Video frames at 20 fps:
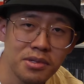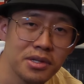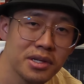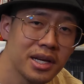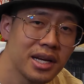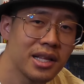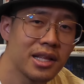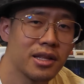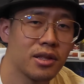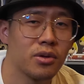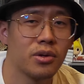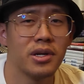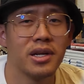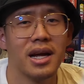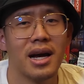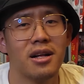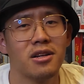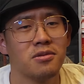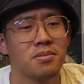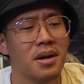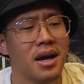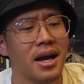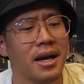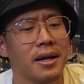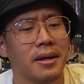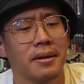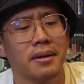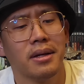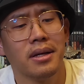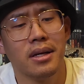and you get like $30 back.
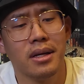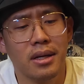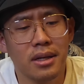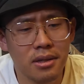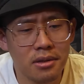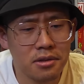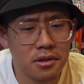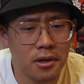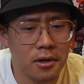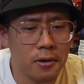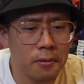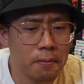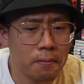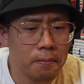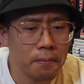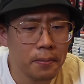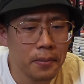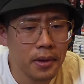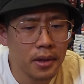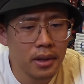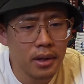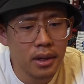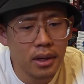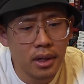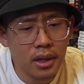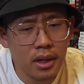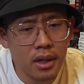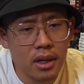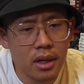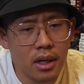So
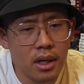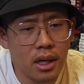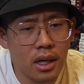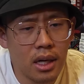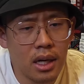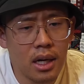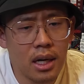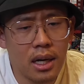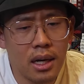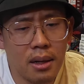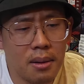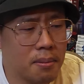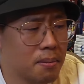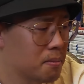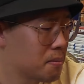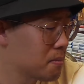I